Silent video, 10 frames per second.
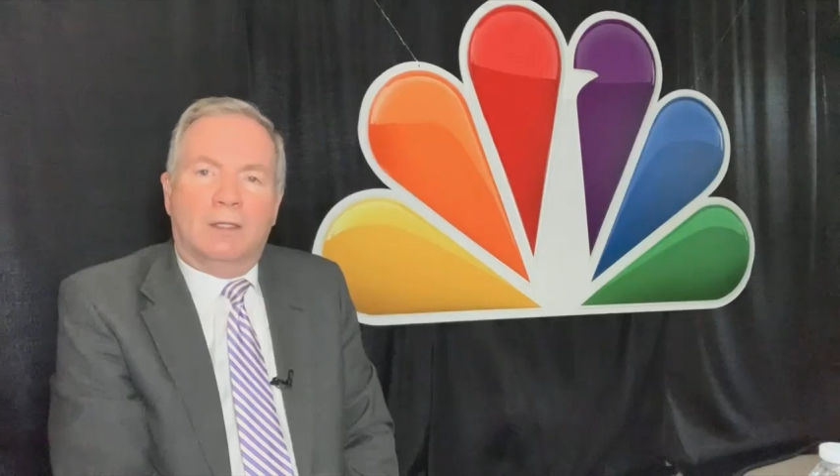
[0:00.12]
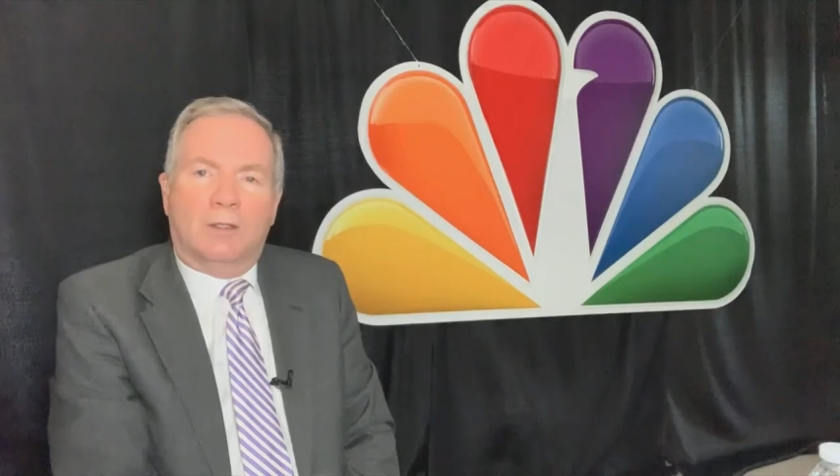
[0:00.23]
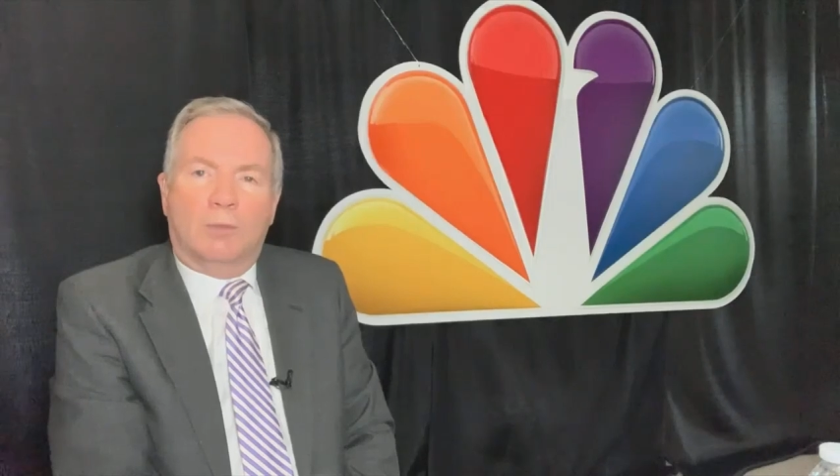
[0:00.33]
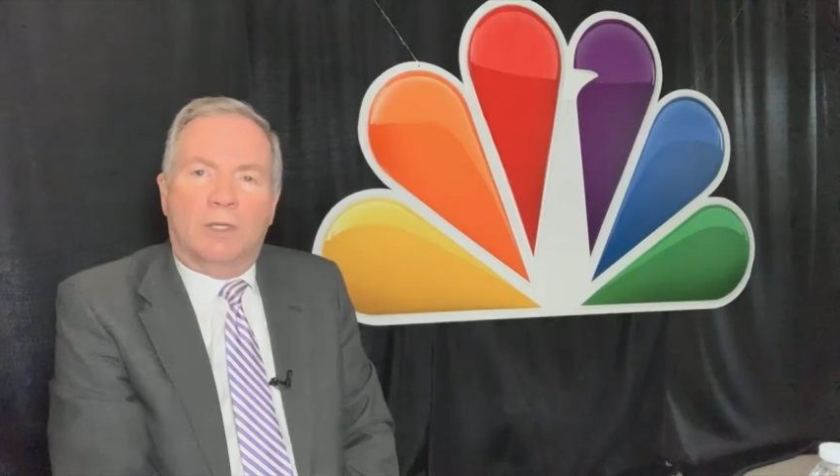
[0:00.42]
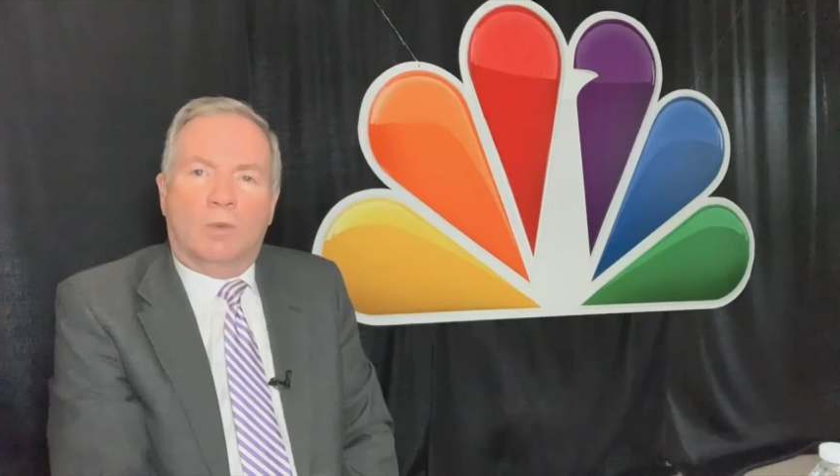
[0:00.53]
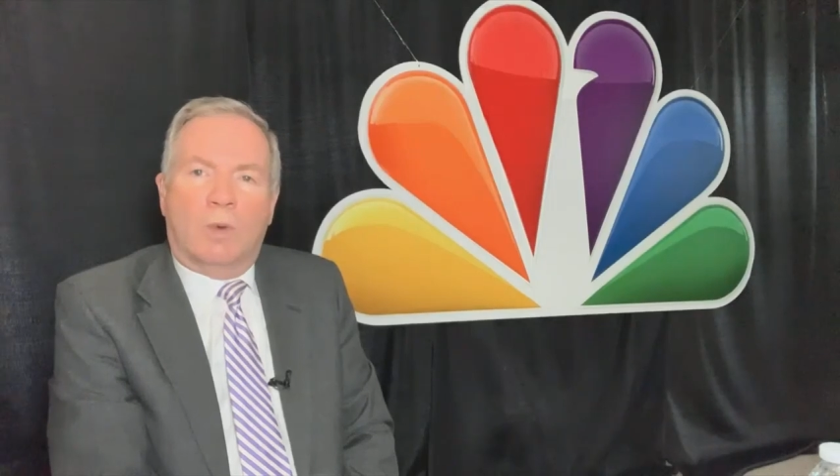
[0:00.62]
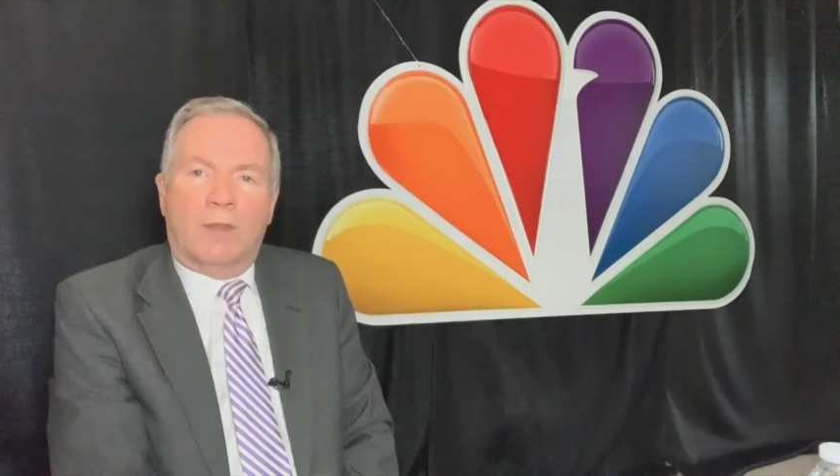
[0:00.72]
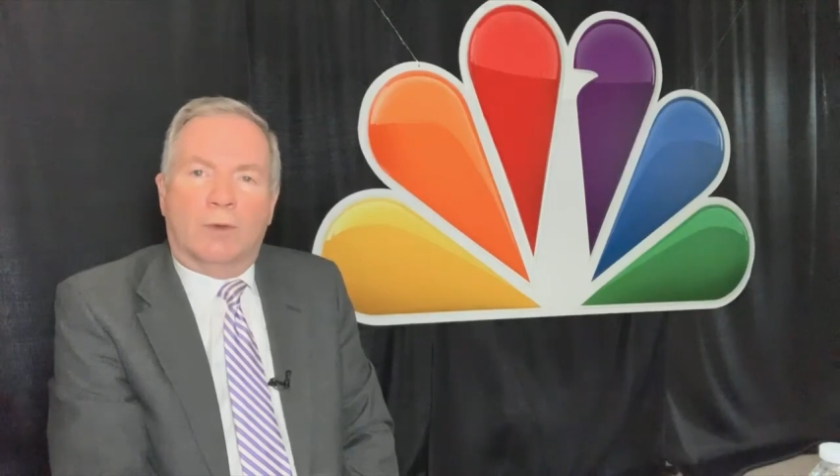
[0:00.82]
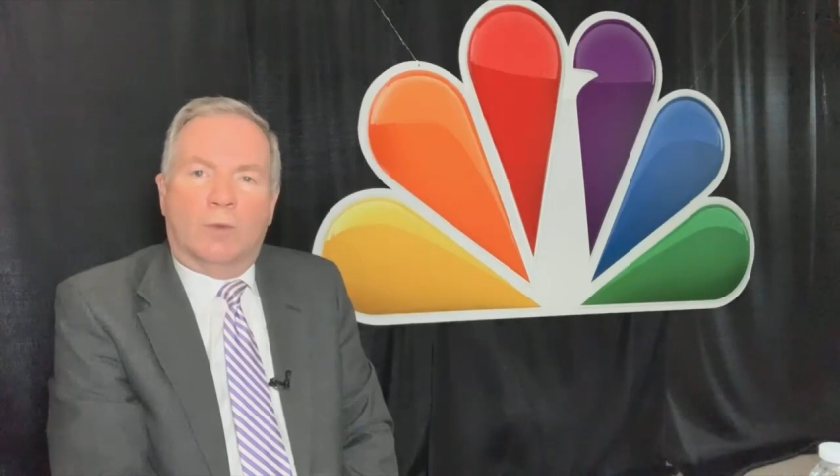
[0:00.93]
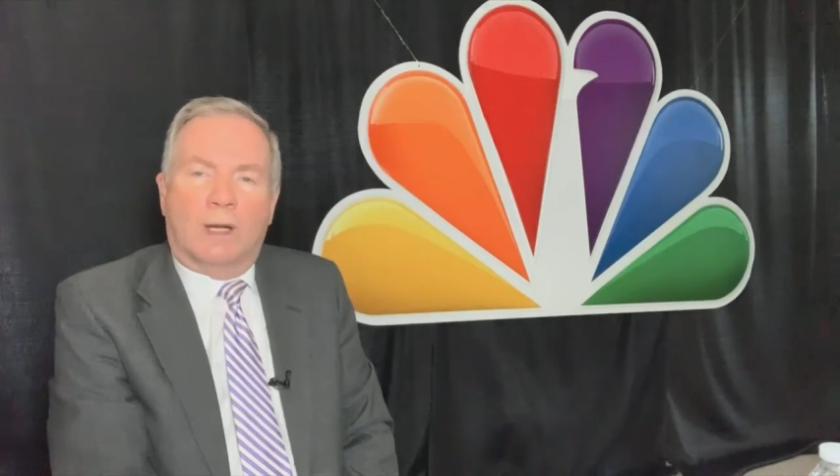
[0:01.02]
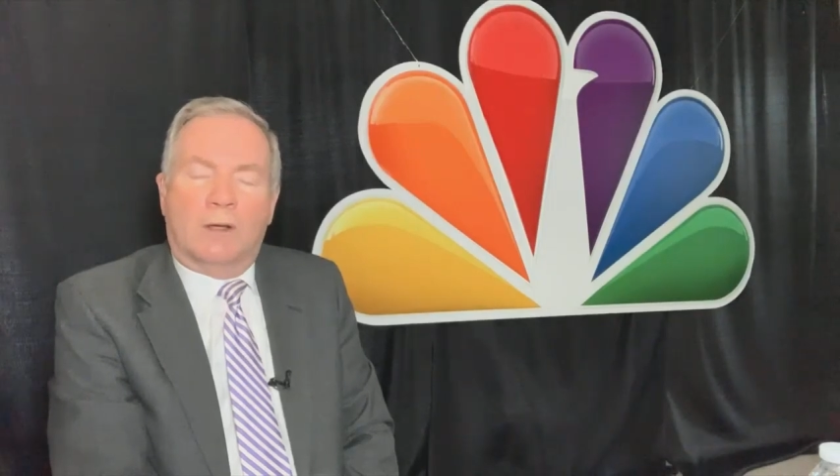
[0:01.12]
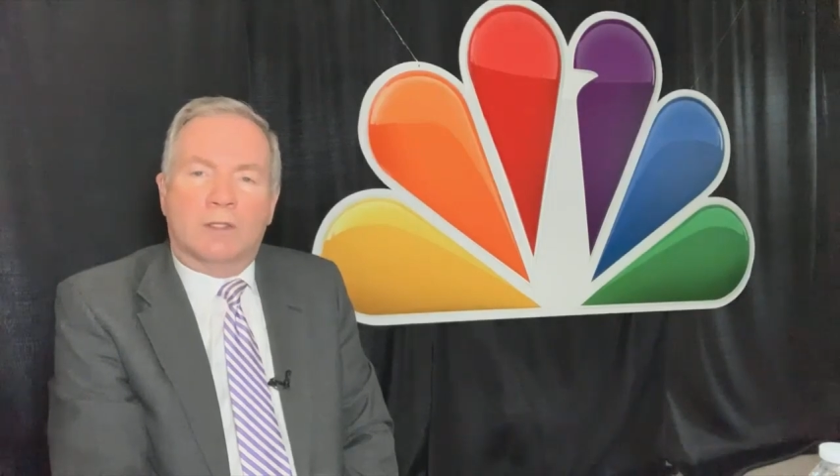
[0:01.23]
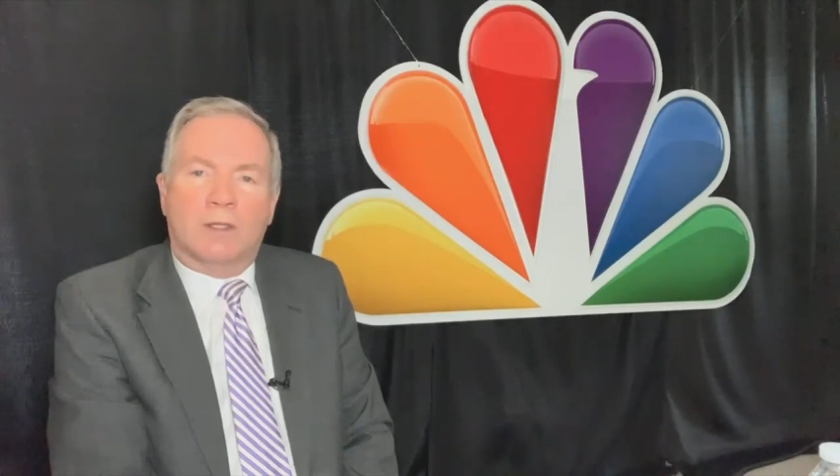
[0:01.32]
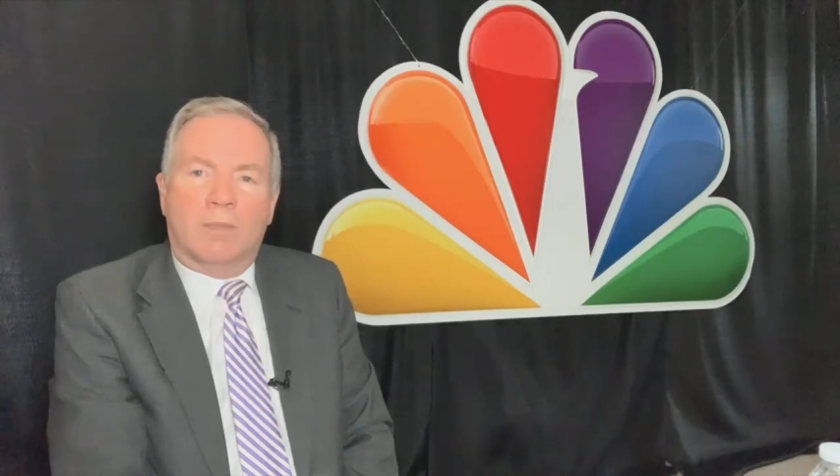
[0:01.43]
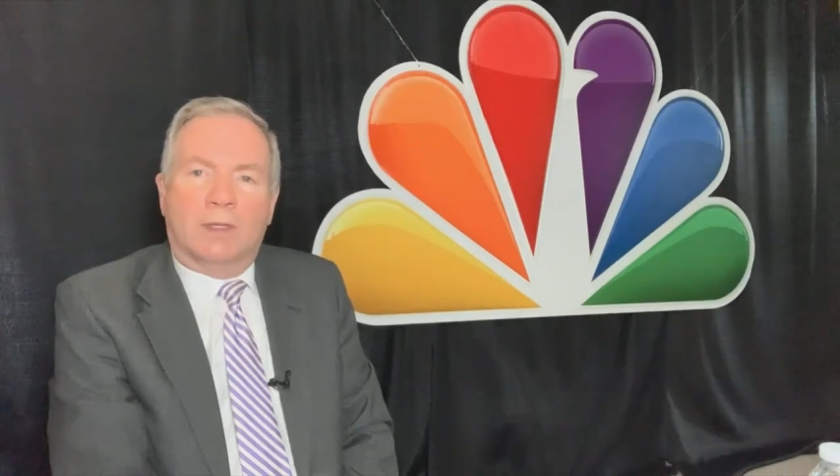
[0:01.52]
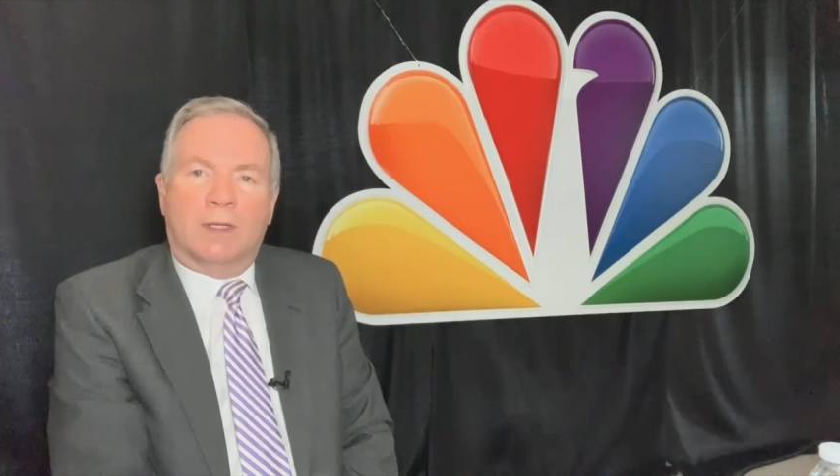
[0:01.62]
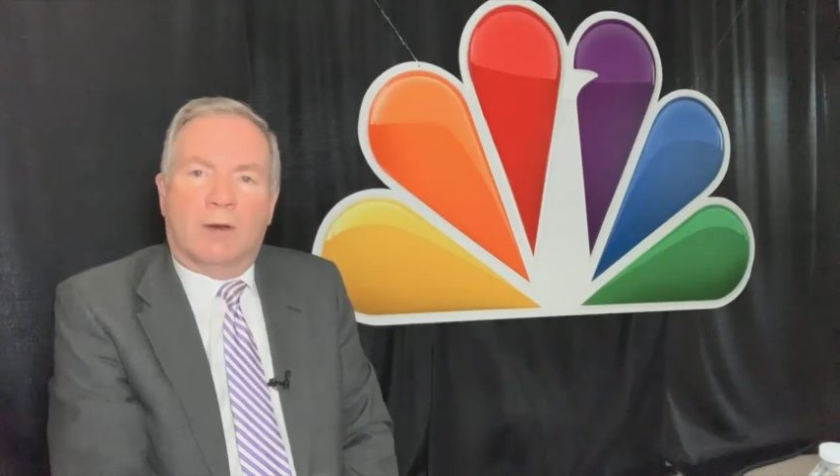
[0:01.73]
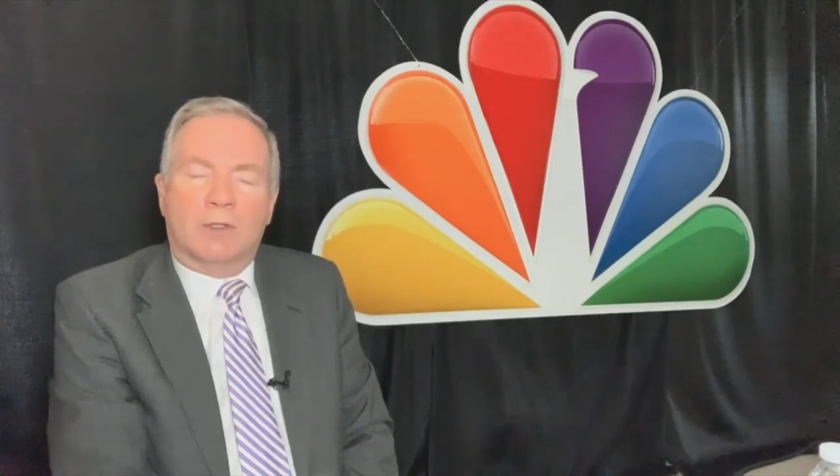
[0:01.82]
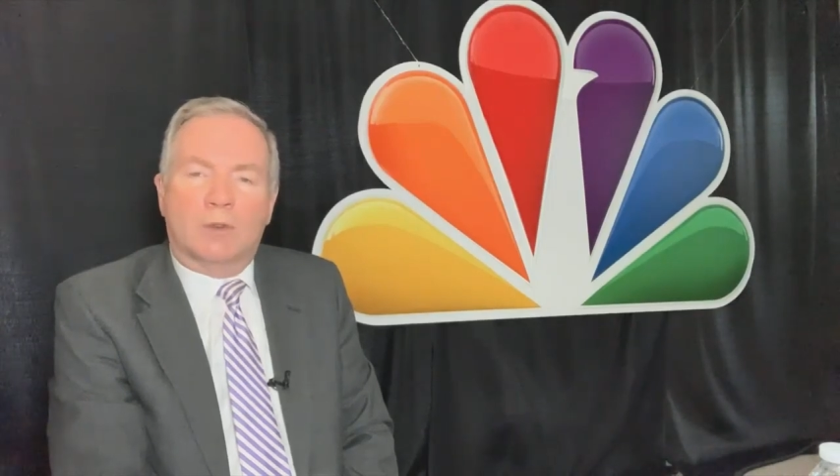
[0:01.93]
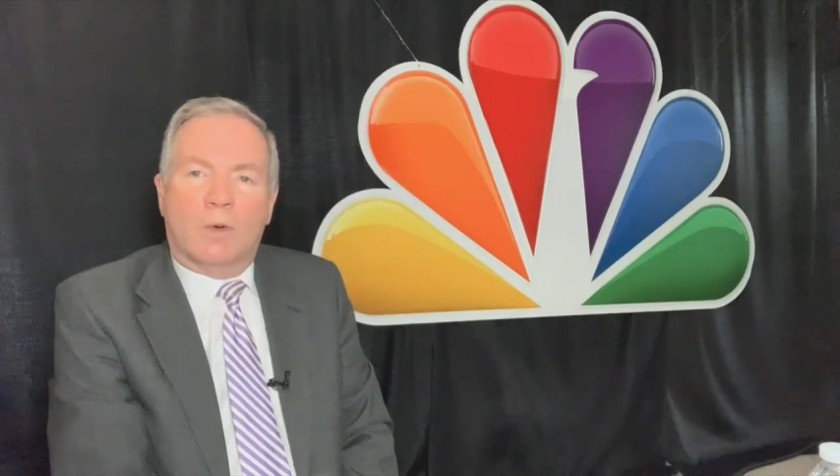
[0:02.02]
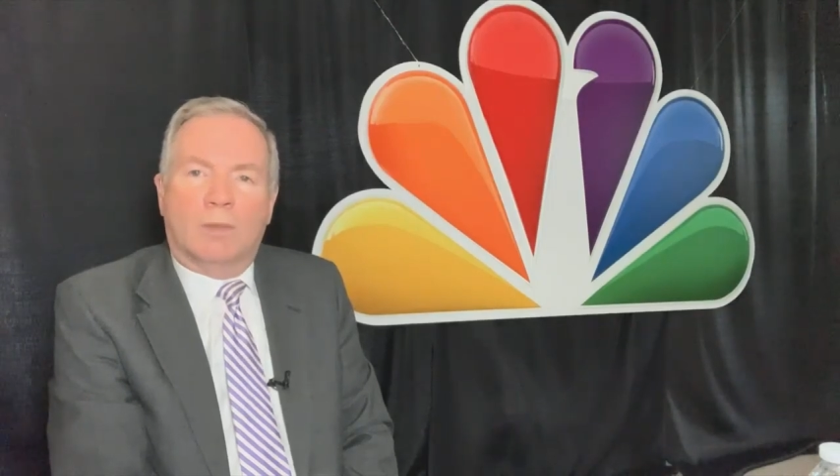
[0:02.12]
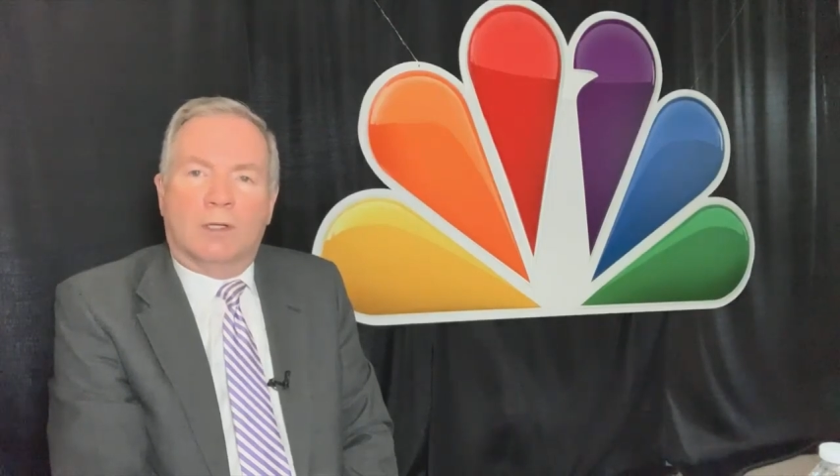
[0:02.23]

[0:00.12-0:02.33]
you know, being weather aware is something our storm